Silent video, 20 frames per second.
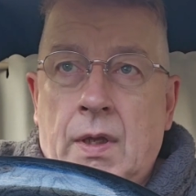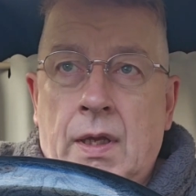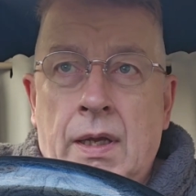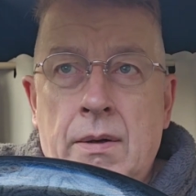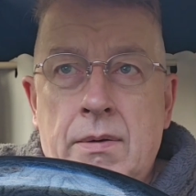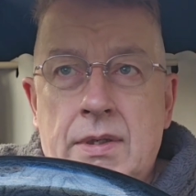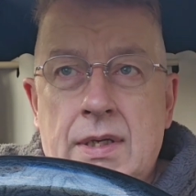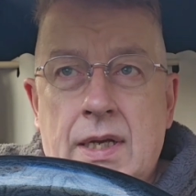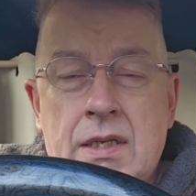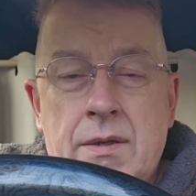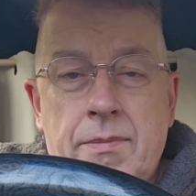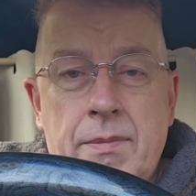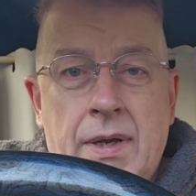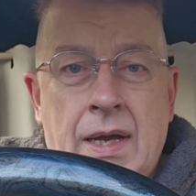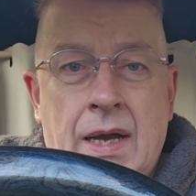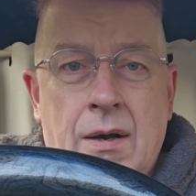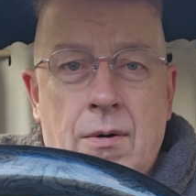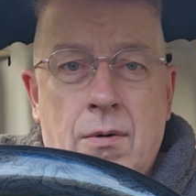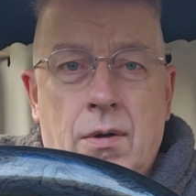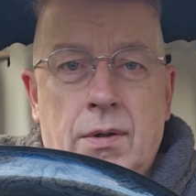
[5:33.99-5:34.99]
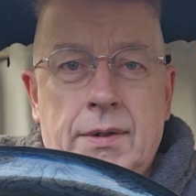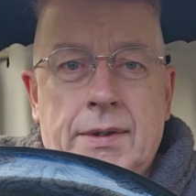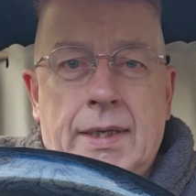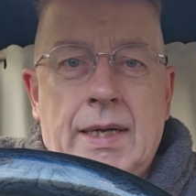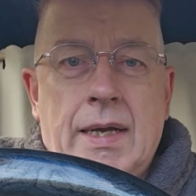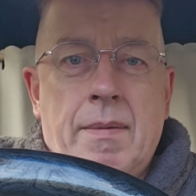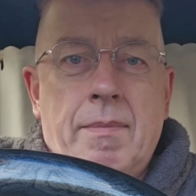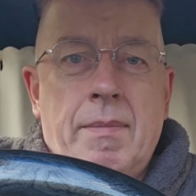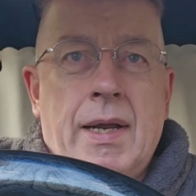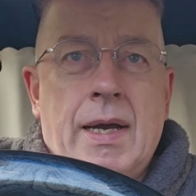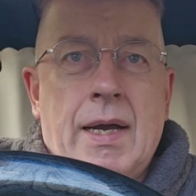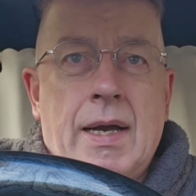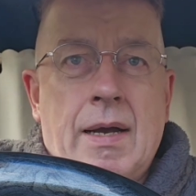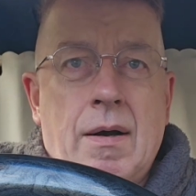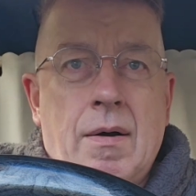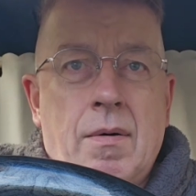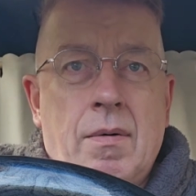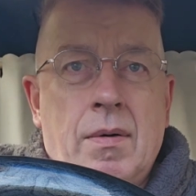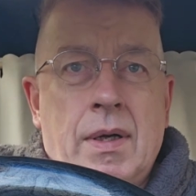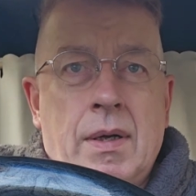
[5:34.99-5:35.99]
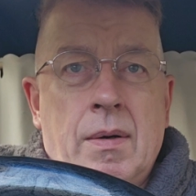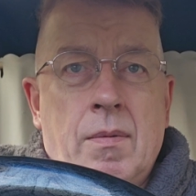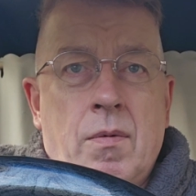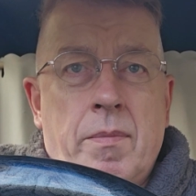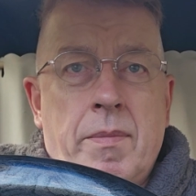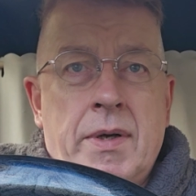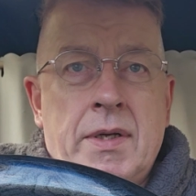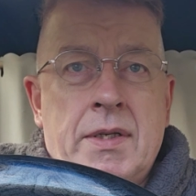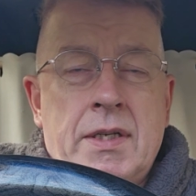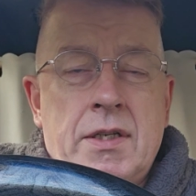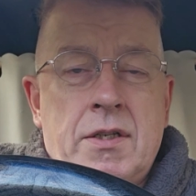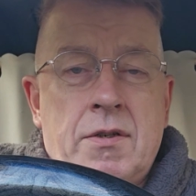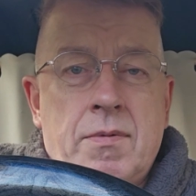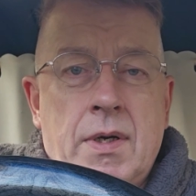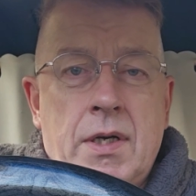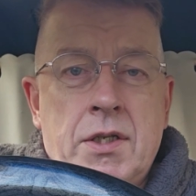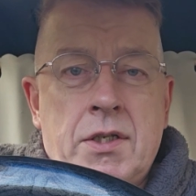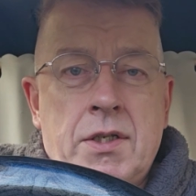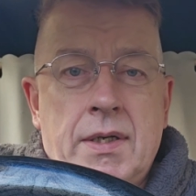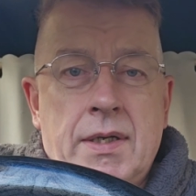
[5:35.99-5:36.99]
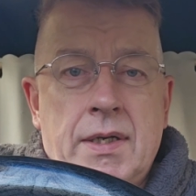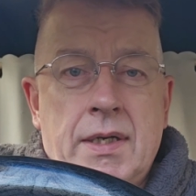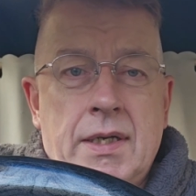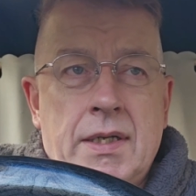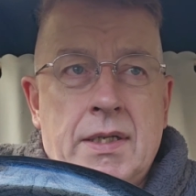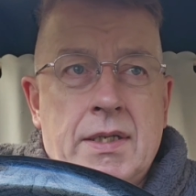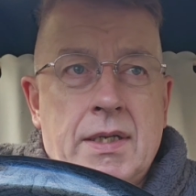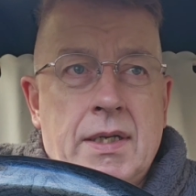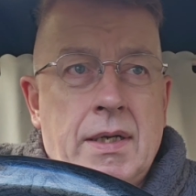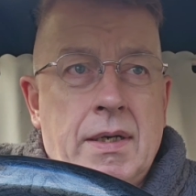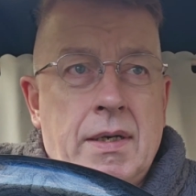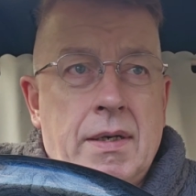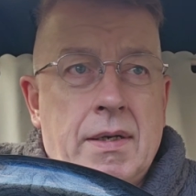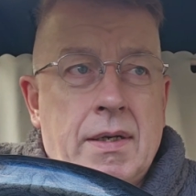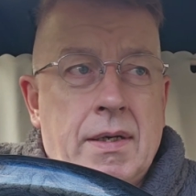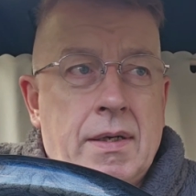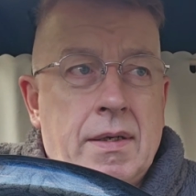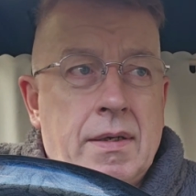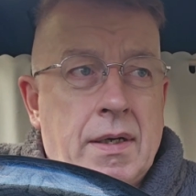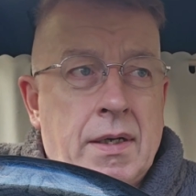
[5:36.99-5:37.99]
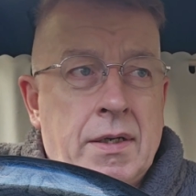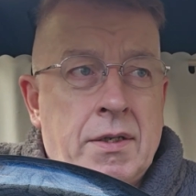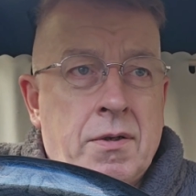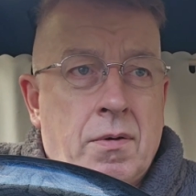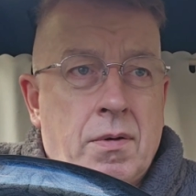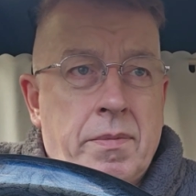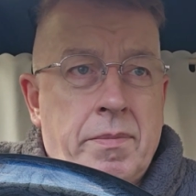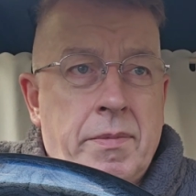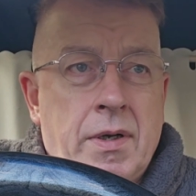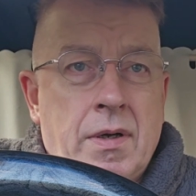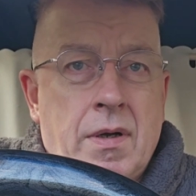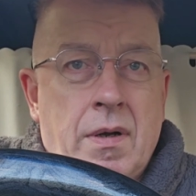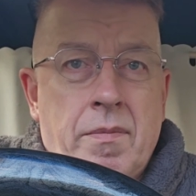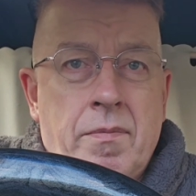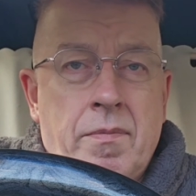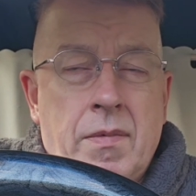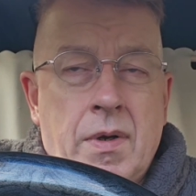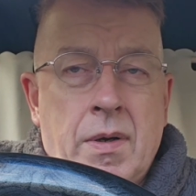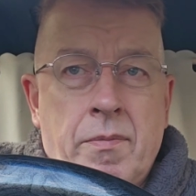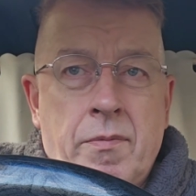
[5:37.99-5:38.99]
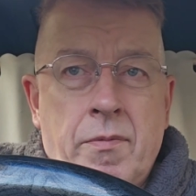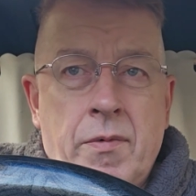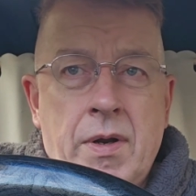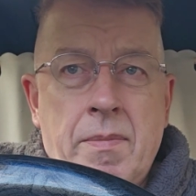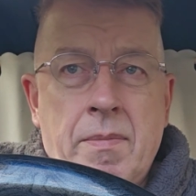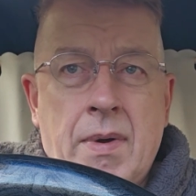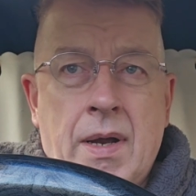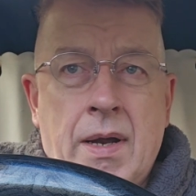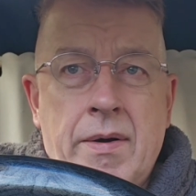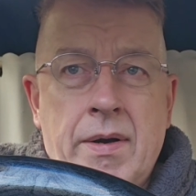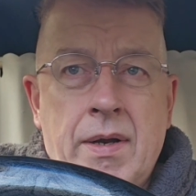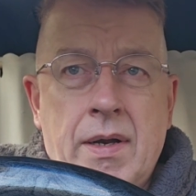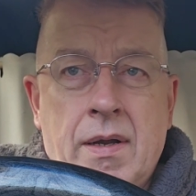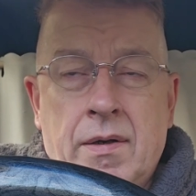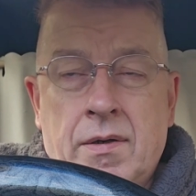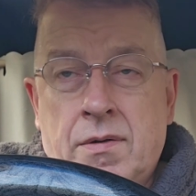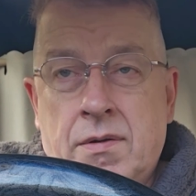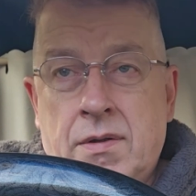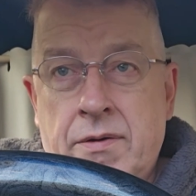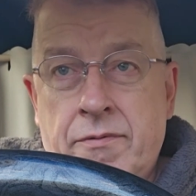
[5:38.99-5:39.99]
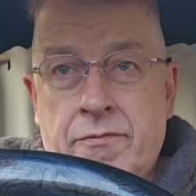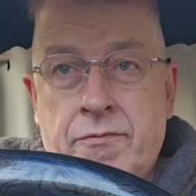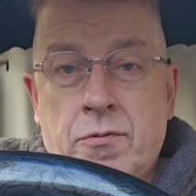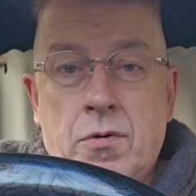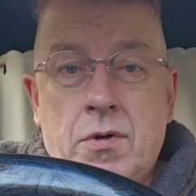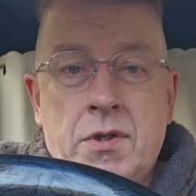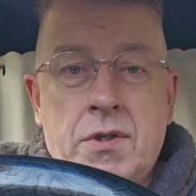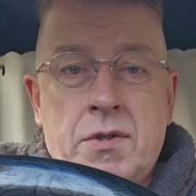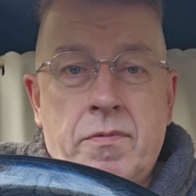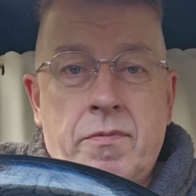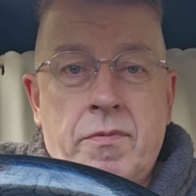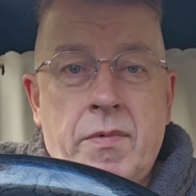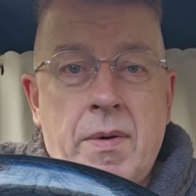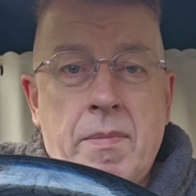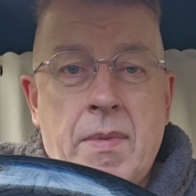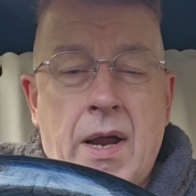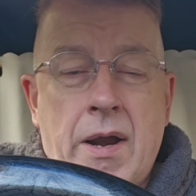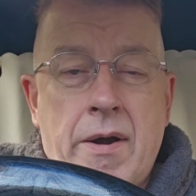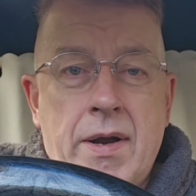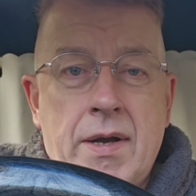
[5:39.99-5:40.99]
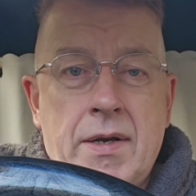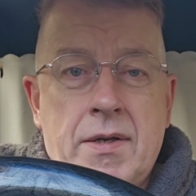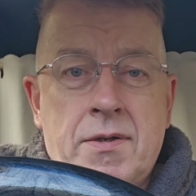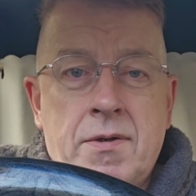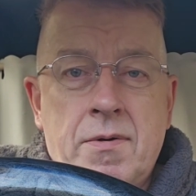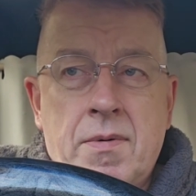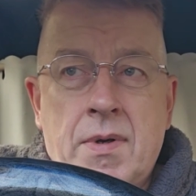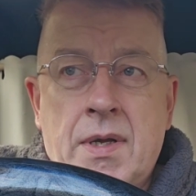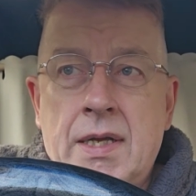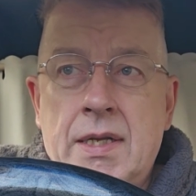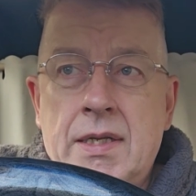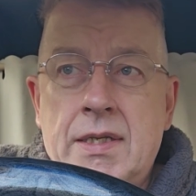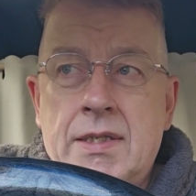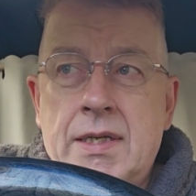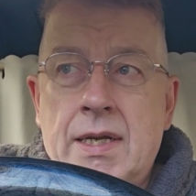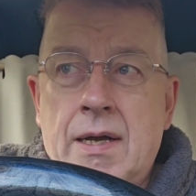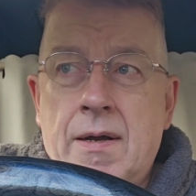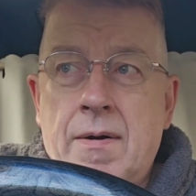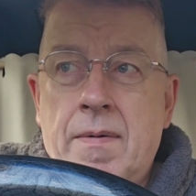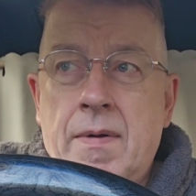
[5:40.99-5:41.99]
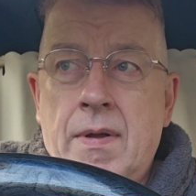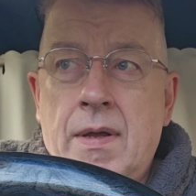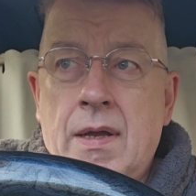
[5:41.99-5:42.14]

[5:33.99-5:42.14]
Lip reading: He was asking me how old I am now, what my situation is, and I told him, you know, I'm remarried, I divorced and remarried, 2 kids now.